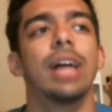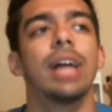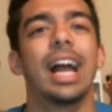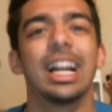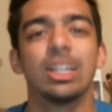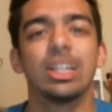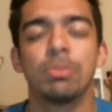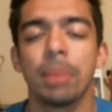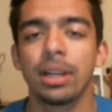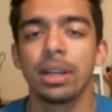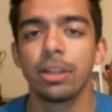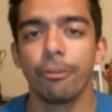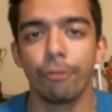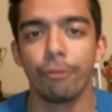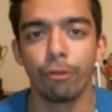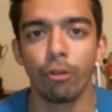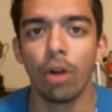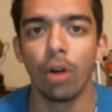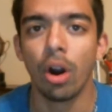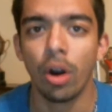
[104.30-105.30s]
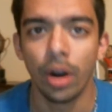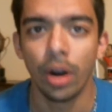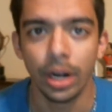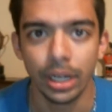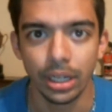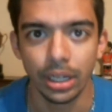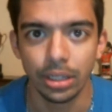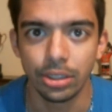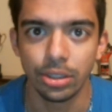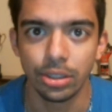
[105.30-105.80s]
expect a
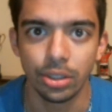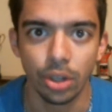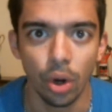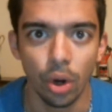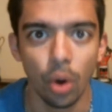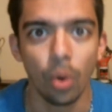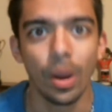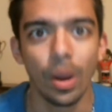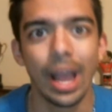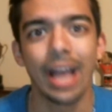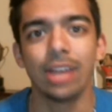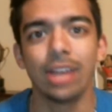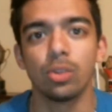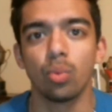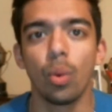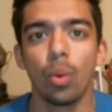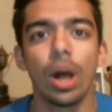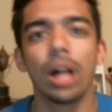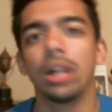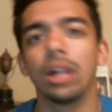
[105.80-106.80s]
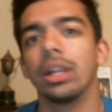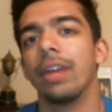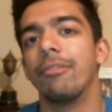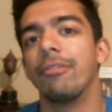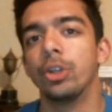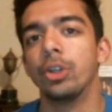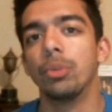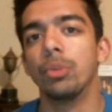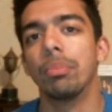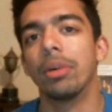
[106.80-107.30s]
Ferrari to go as well.
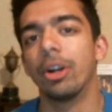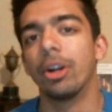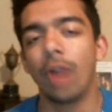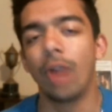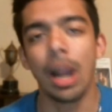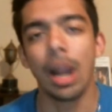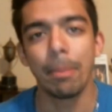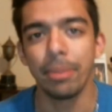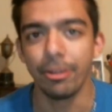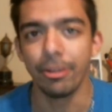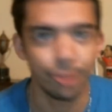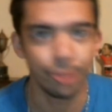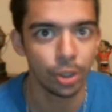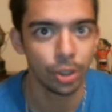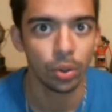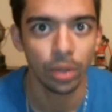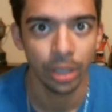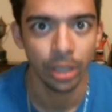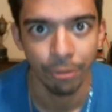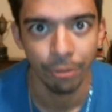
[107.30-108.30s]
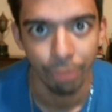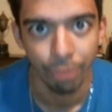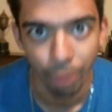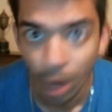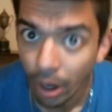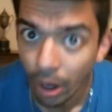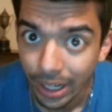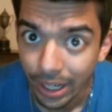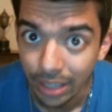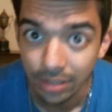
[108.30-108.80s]
If you put crappy fuel in a
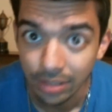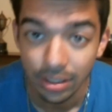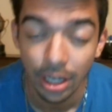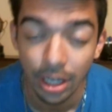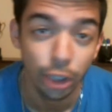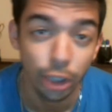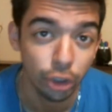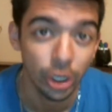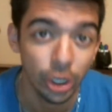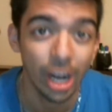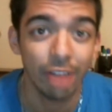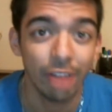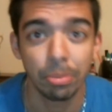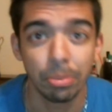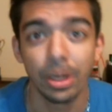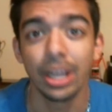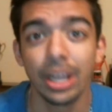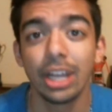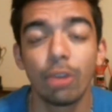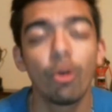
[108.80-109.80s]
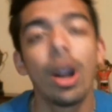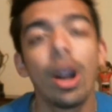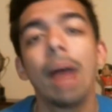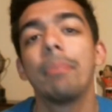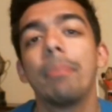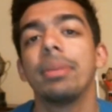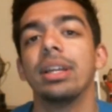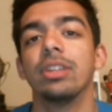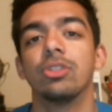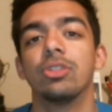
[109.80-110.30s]
Ferrari, it's going to drive pretty
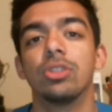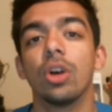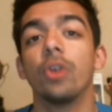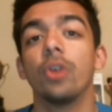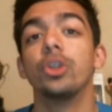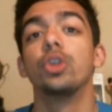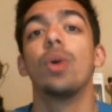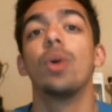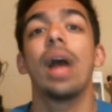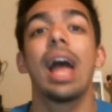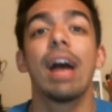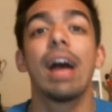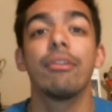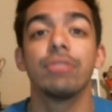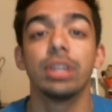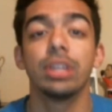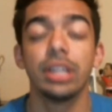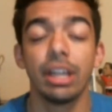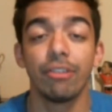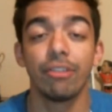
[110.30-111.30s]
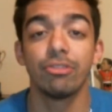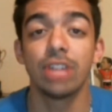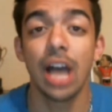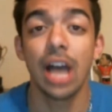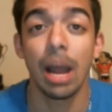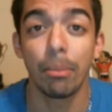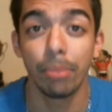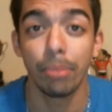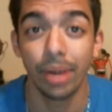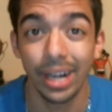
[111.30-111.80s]
crappy. So you have to give
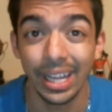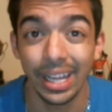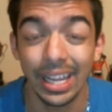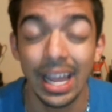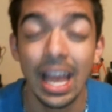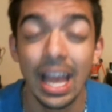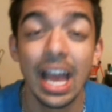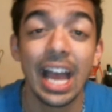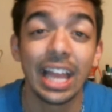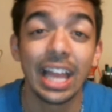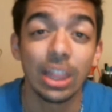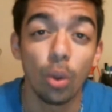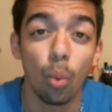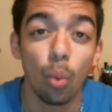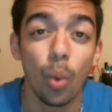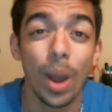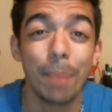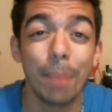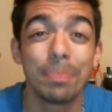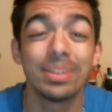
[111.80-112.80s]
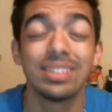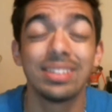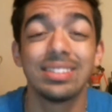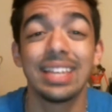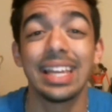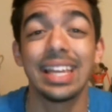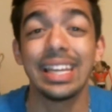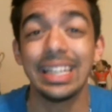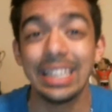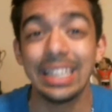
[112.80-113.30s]
Tom Brady the weapons
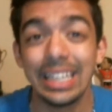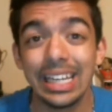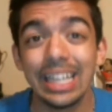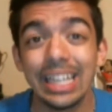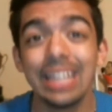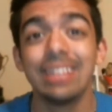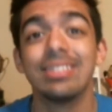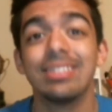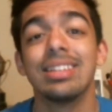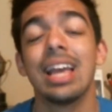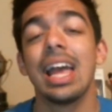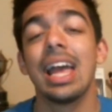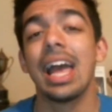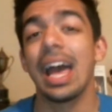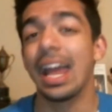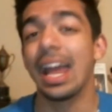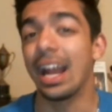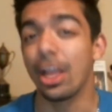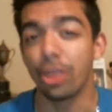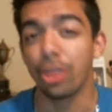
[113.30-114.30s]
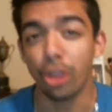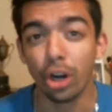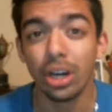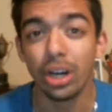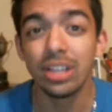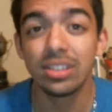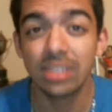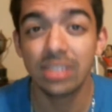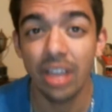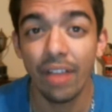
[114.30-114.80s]
that he needs. And at
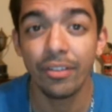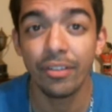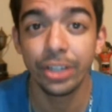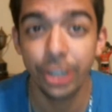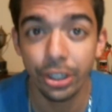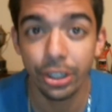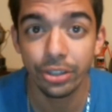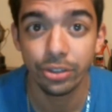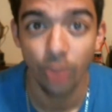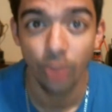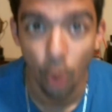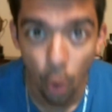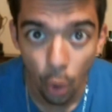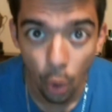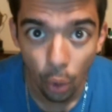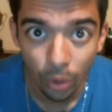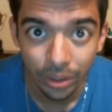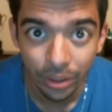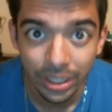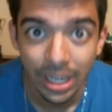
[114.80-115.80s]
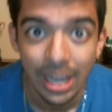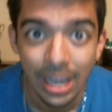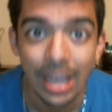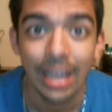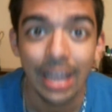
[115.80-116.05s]
37 years old,